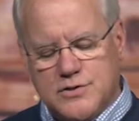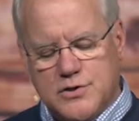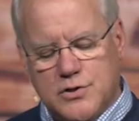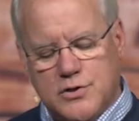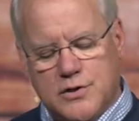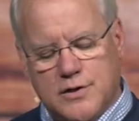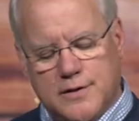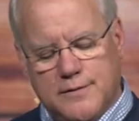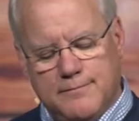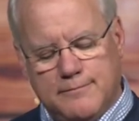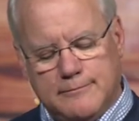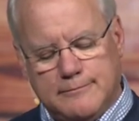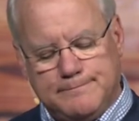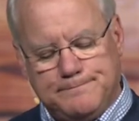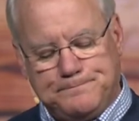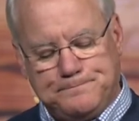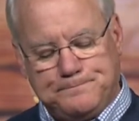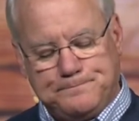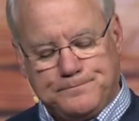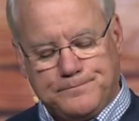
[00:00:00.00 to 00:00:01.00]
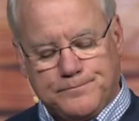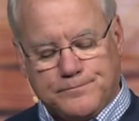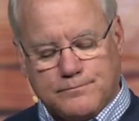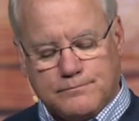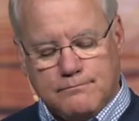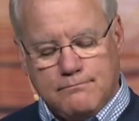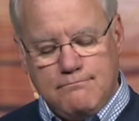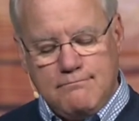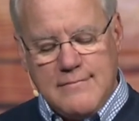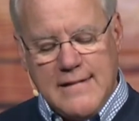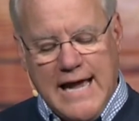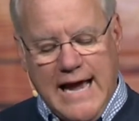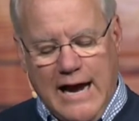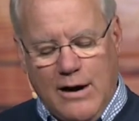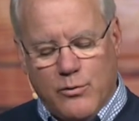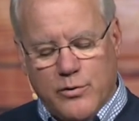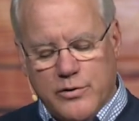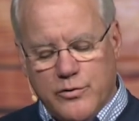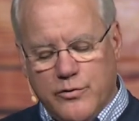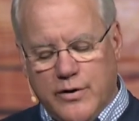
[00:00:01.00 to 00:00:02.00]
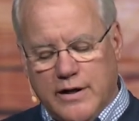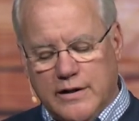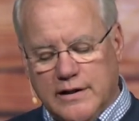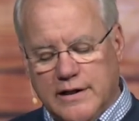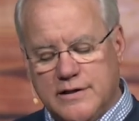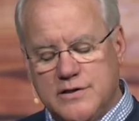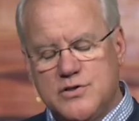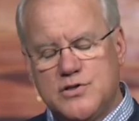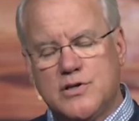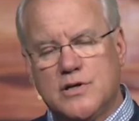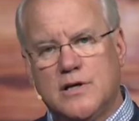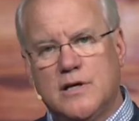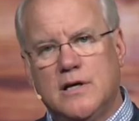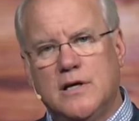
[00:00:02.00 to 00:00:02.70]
good. Howard Rutledge